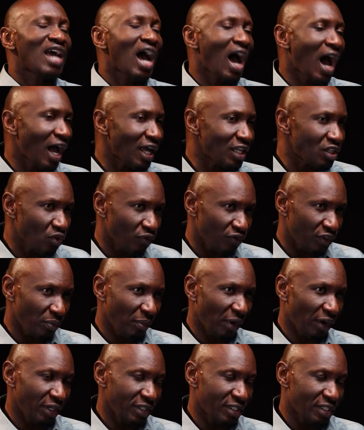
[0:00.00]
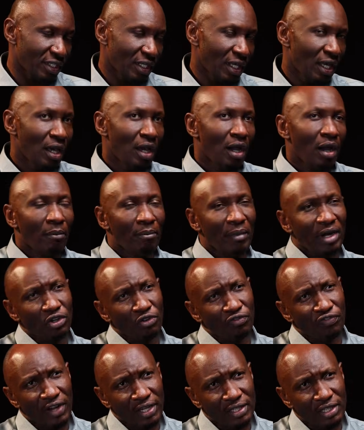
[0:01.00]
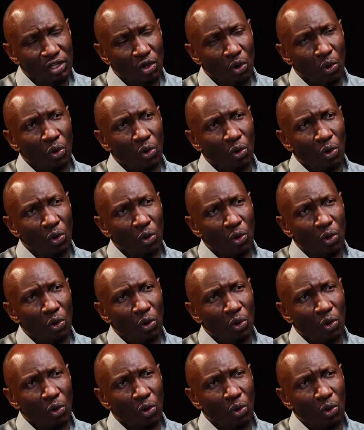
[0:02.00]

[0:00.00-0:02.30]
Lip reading: tons of demerits. Matter of fact, the